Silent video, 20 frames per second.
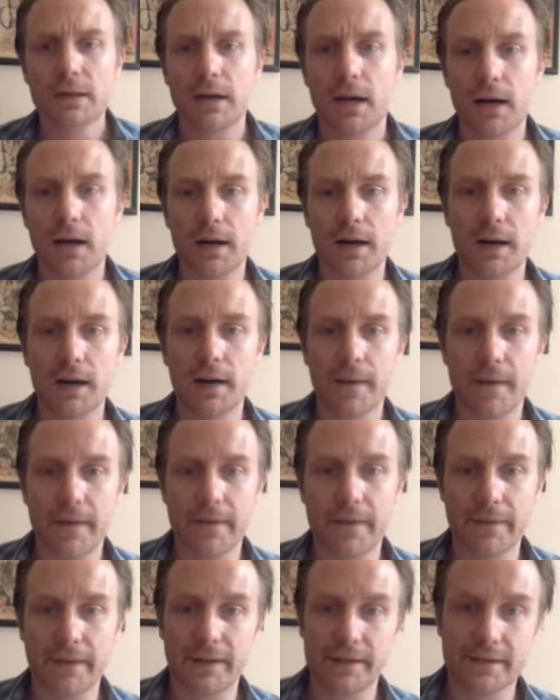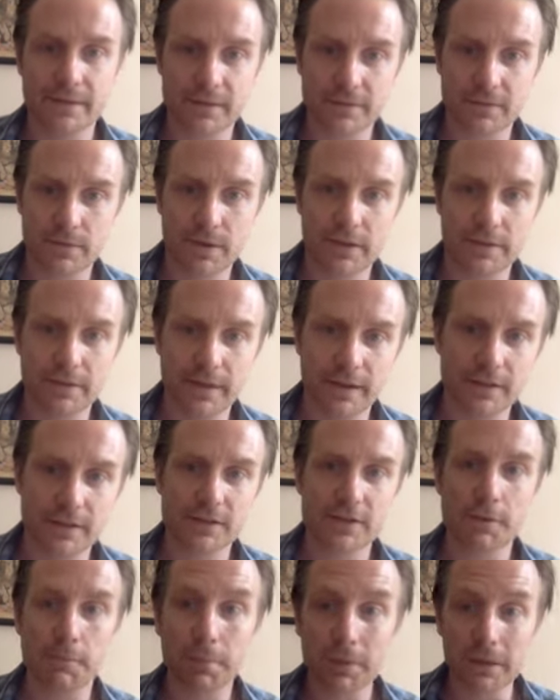and that it's
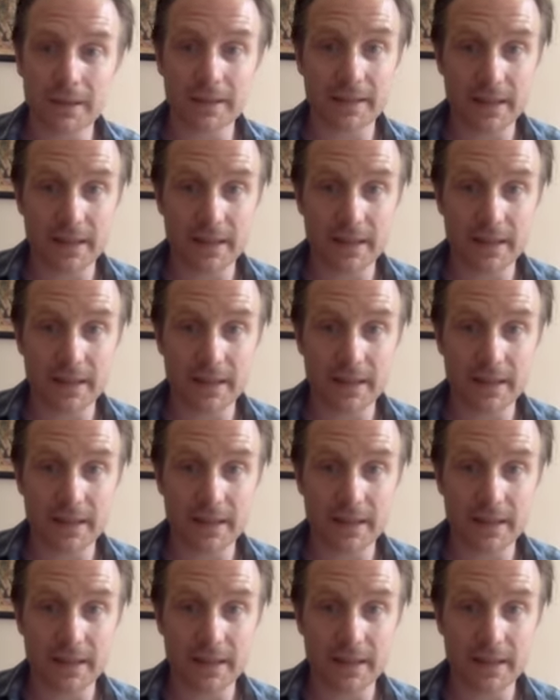completely